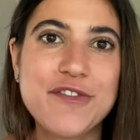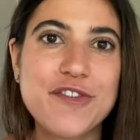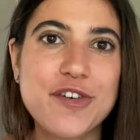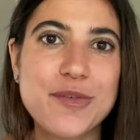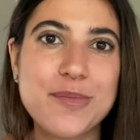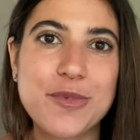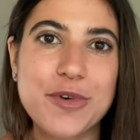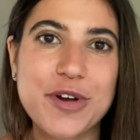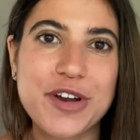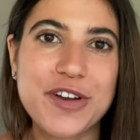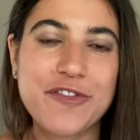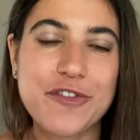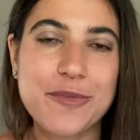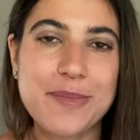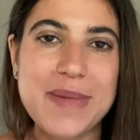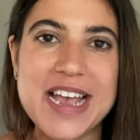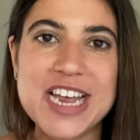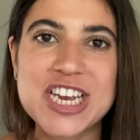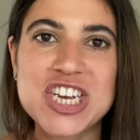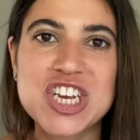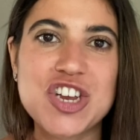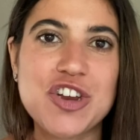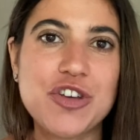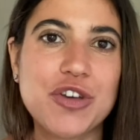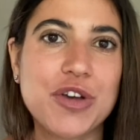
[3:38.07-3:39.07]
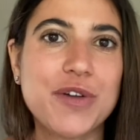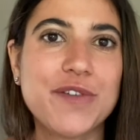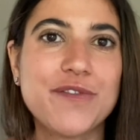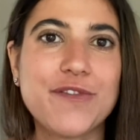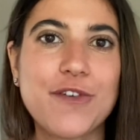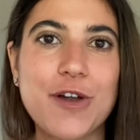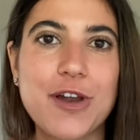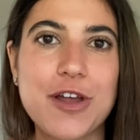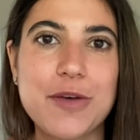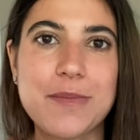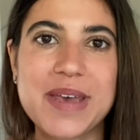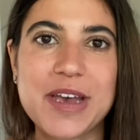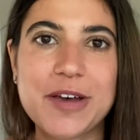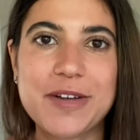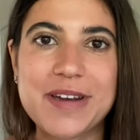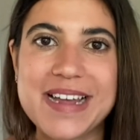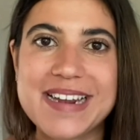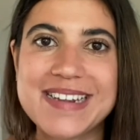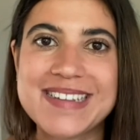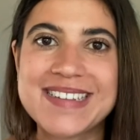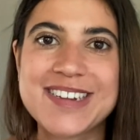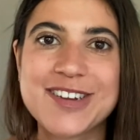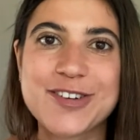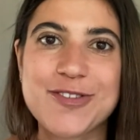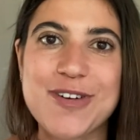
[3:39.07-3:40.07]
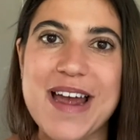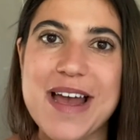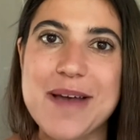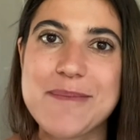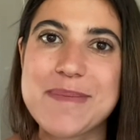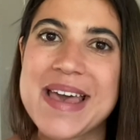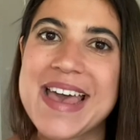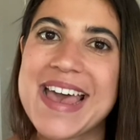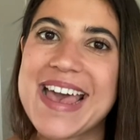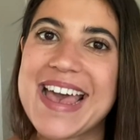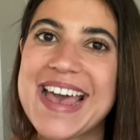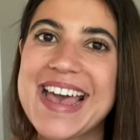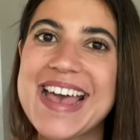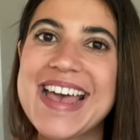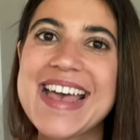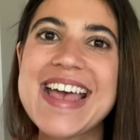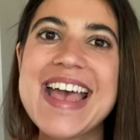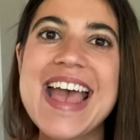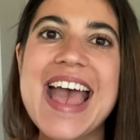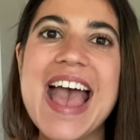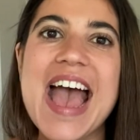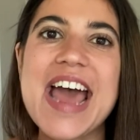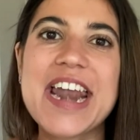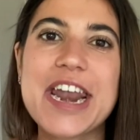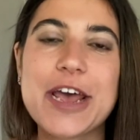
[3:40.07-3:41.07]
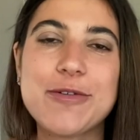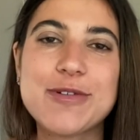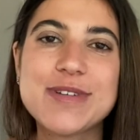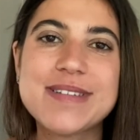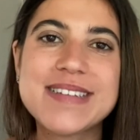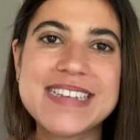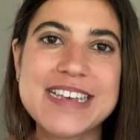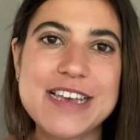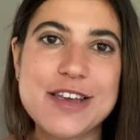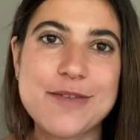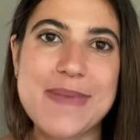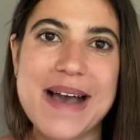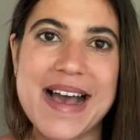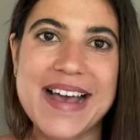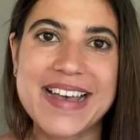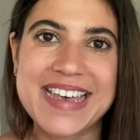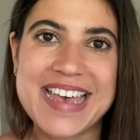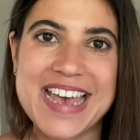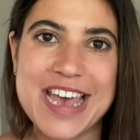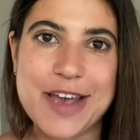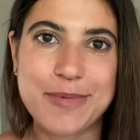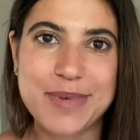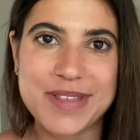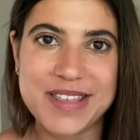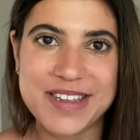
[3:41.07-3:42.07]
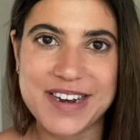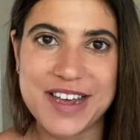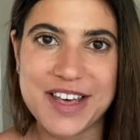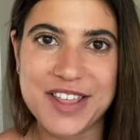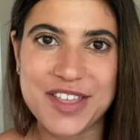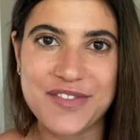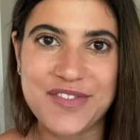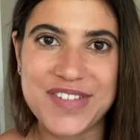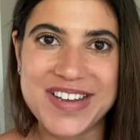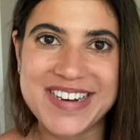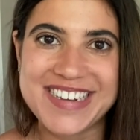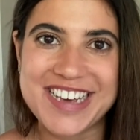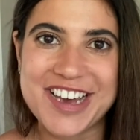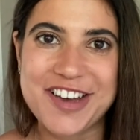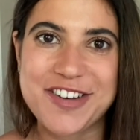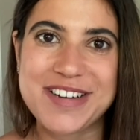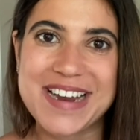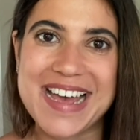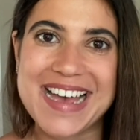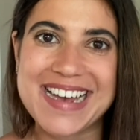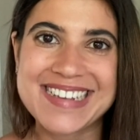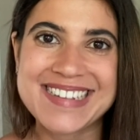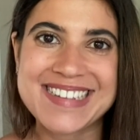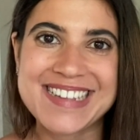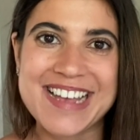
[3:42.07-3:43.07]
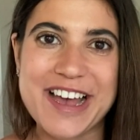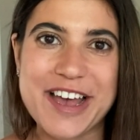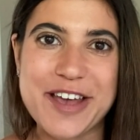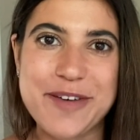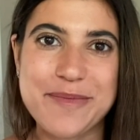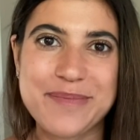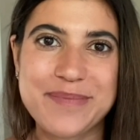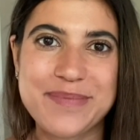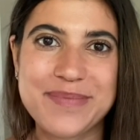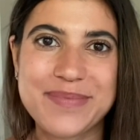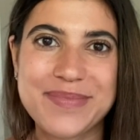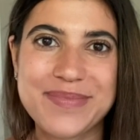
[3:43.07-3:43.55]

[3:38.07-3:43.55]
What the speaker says: For more information, you can follow me on Instagram here, and I will see you back here with another video next time.